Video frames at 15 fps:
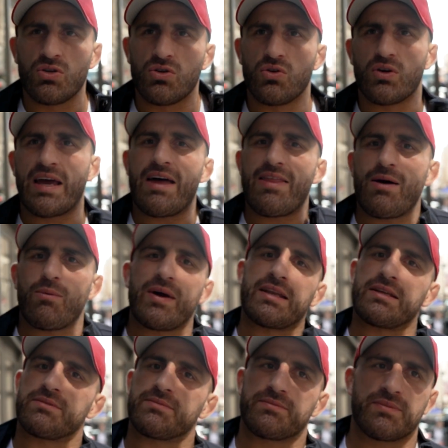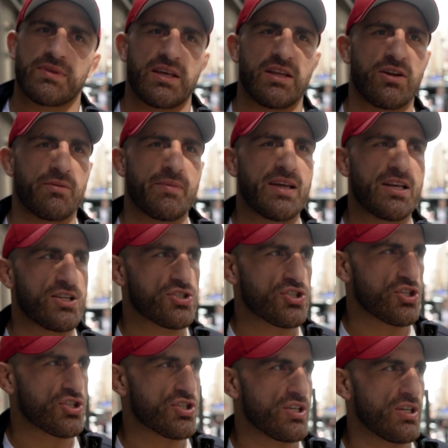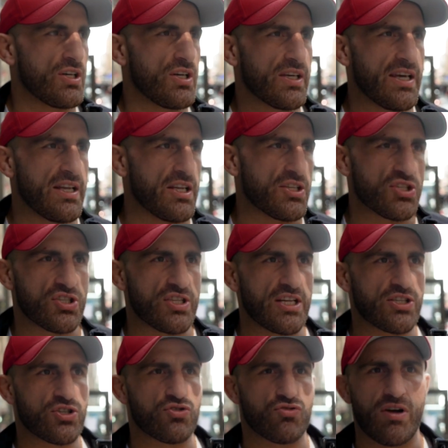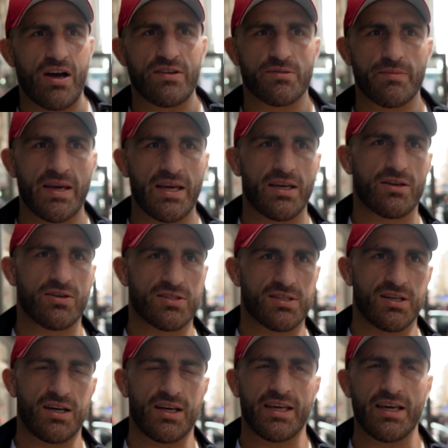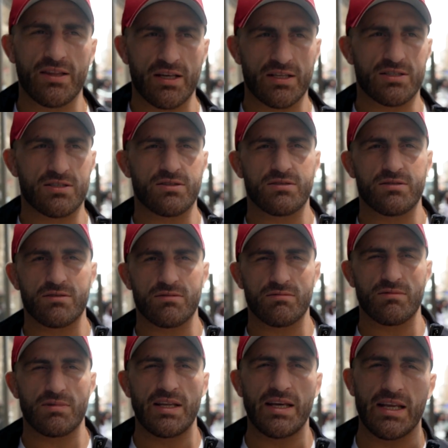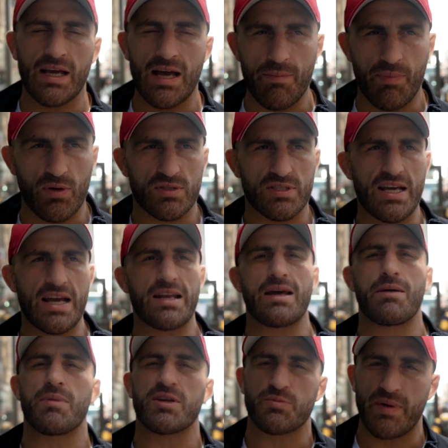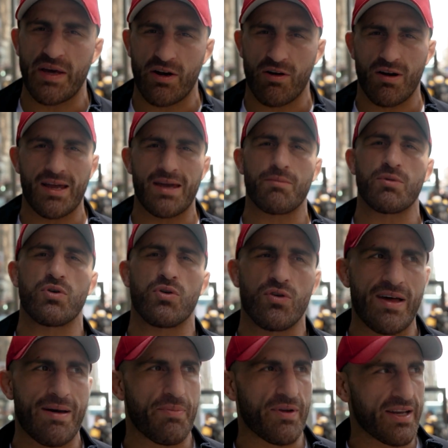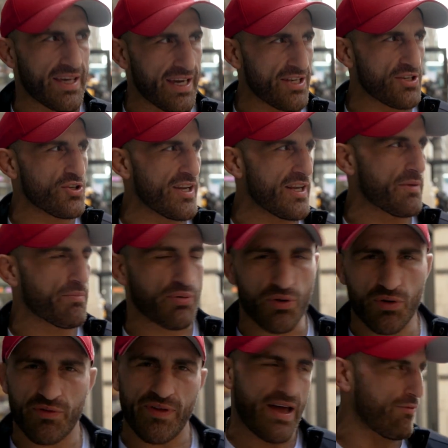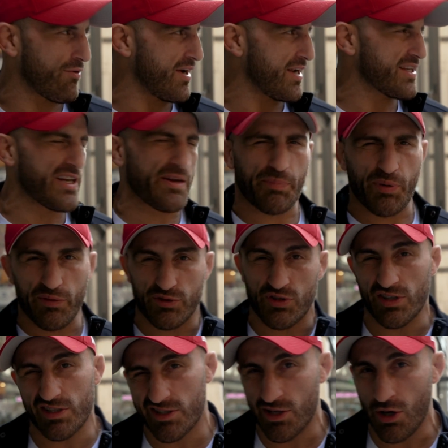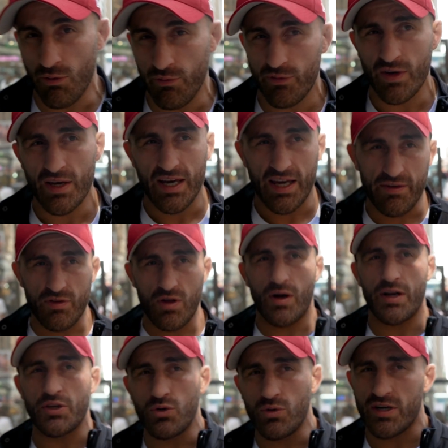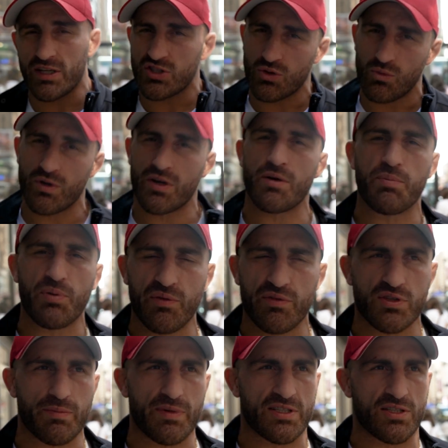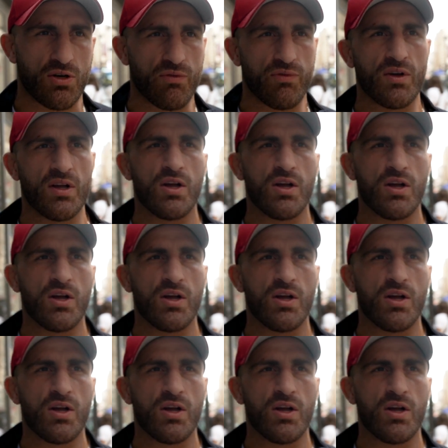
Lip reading: look how that went. You know what I mean? It's just that just drives me because again, that's leading up. I was saying how much better I am and all that. But again, you need to prove that, right? You need to prove it to yourself. Even though I knew it, I still wanted to prove it to myself